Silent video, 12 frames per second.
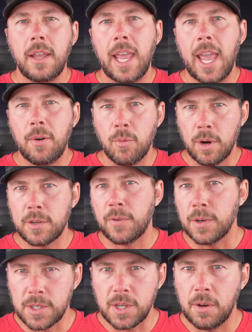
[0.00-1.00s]
and works
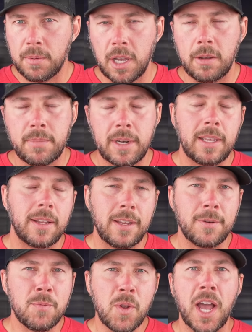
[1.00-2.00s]
for a scope company, and
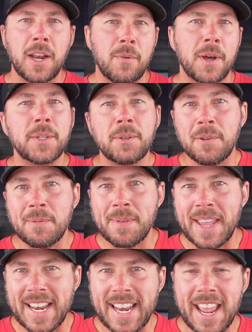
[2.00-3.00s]
he kind of wants to
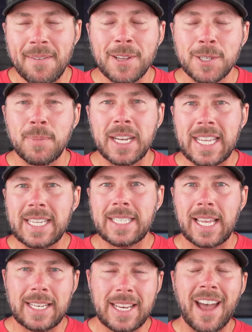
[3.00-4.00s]
remain nameless, but he
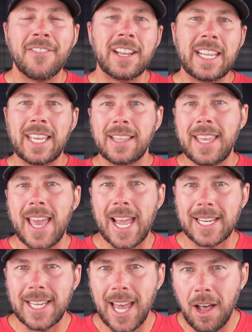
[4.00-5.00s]
said definitely get the
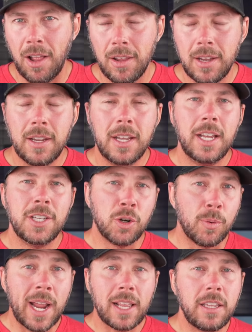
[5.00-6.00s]
X L
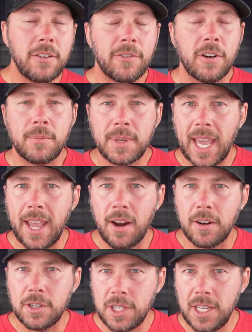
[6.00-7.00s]
directly from K
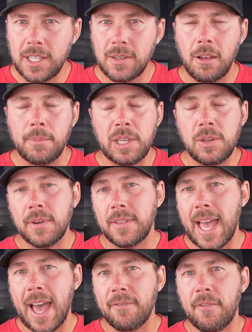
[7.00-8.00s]
R G, so I'll be doing
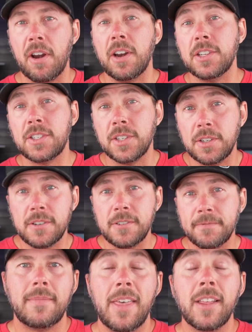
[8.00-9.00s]
that very soon.
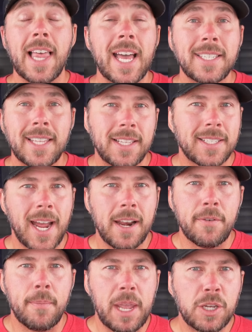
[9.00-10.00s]
And the last thing that's kind
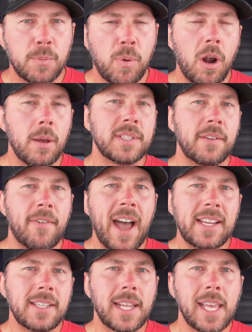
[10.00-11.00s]
of a major part, I was advised to